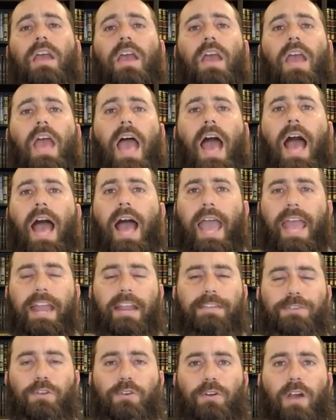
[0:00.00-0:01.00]
Uh, and
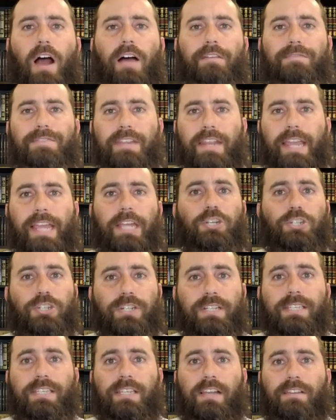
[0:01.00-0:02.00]
if you're of the
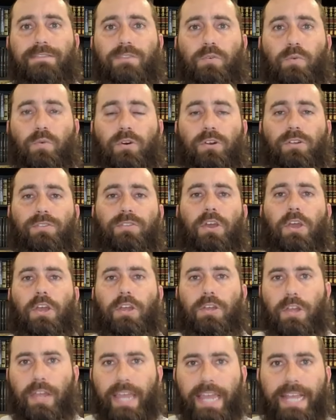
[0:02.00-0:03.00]
nations of the world,
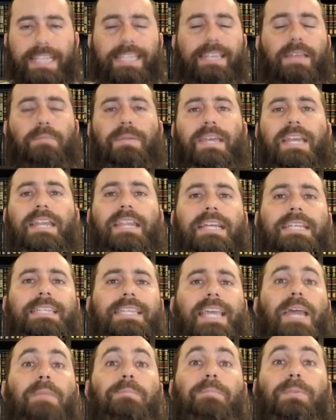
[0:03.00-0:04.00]
be an
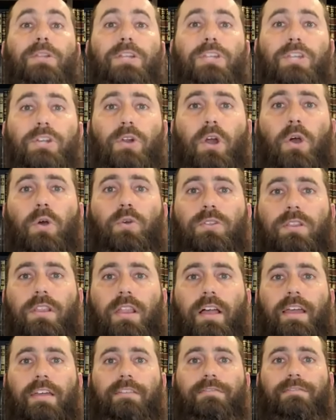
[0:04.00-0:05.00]
example in your own life.